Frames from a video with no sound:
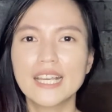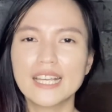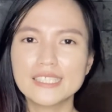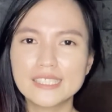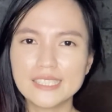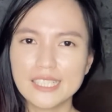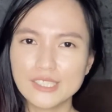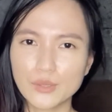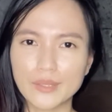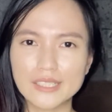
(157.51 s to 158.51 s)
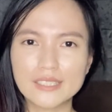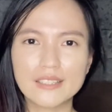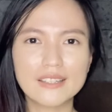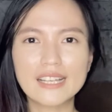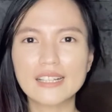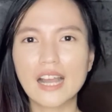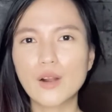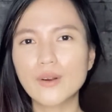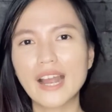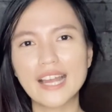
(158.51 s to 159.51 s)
and see to it that our